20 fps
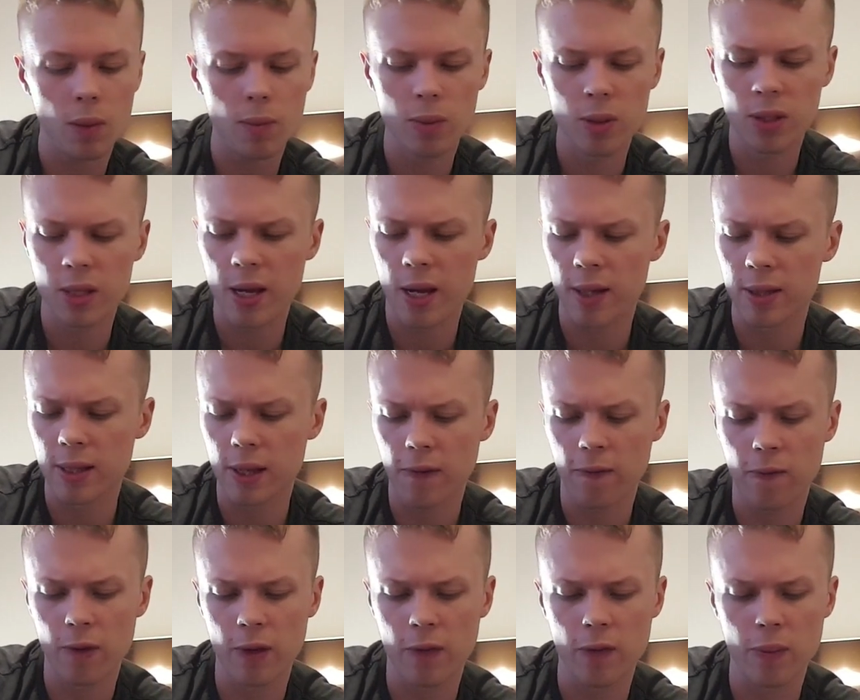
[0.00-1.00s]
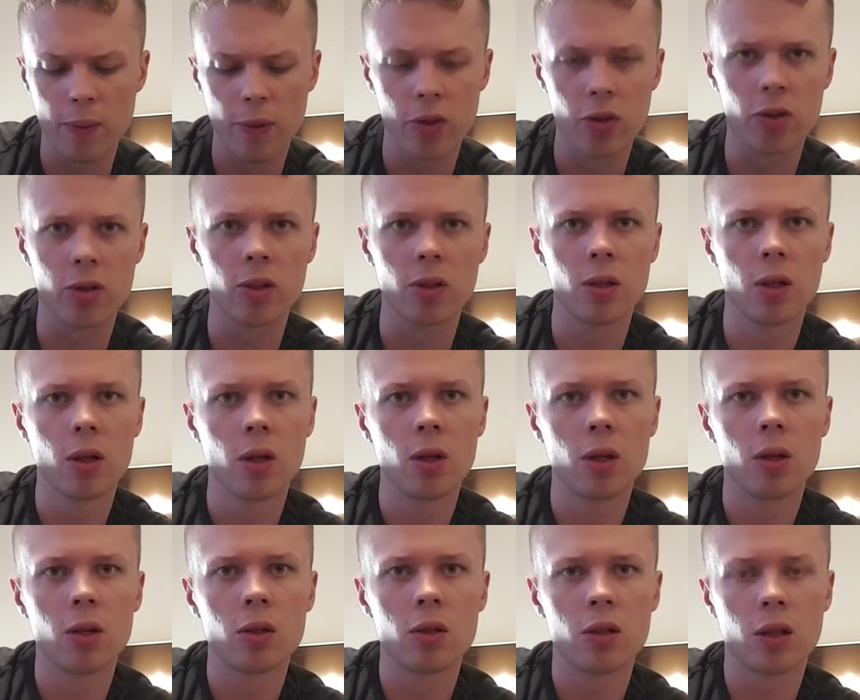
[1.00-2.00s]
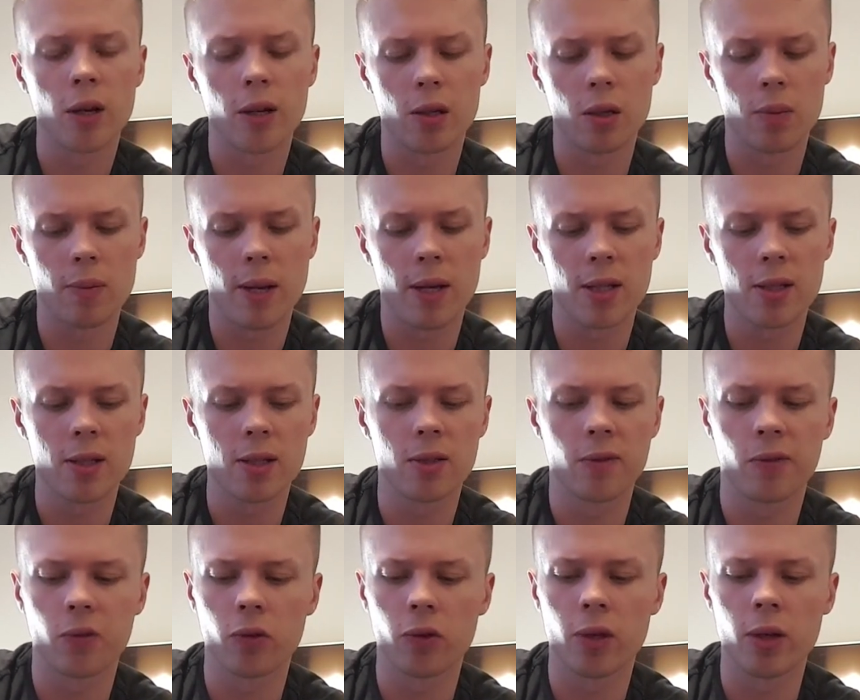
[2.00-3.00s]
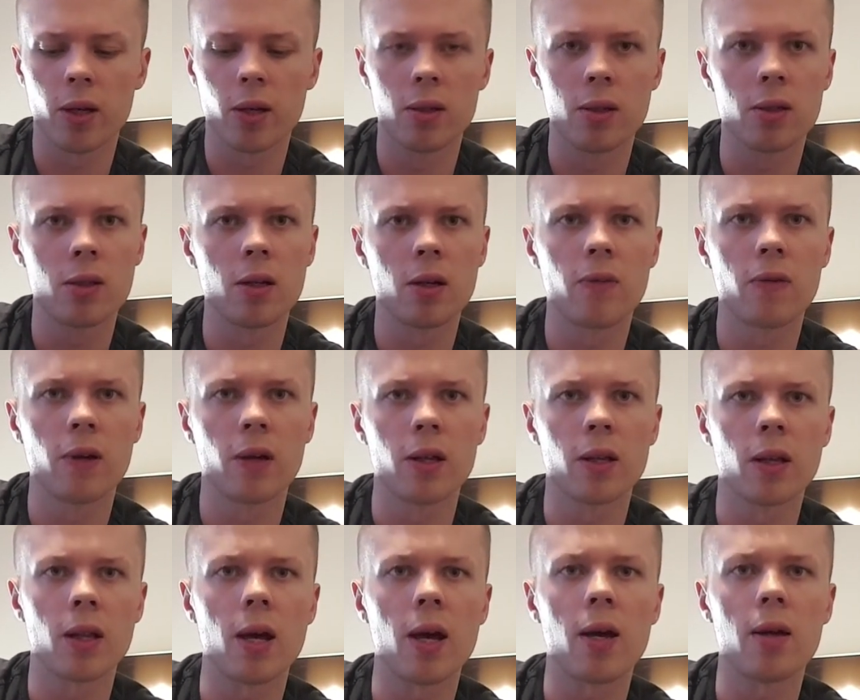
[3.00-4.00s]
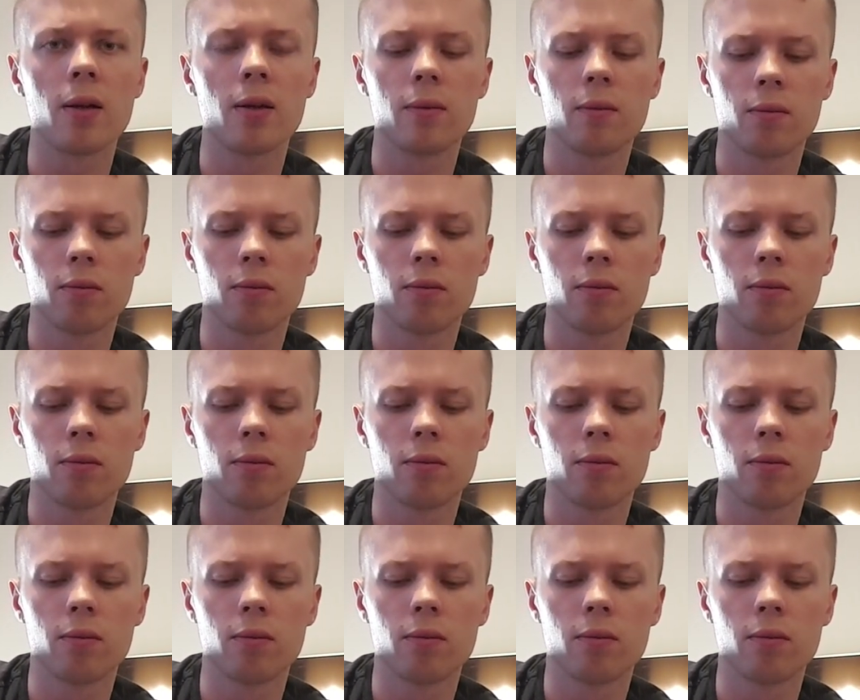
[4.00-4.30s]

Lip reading: But yeah, definitely, if you're putting your Tidal Masters for it and stuff like that,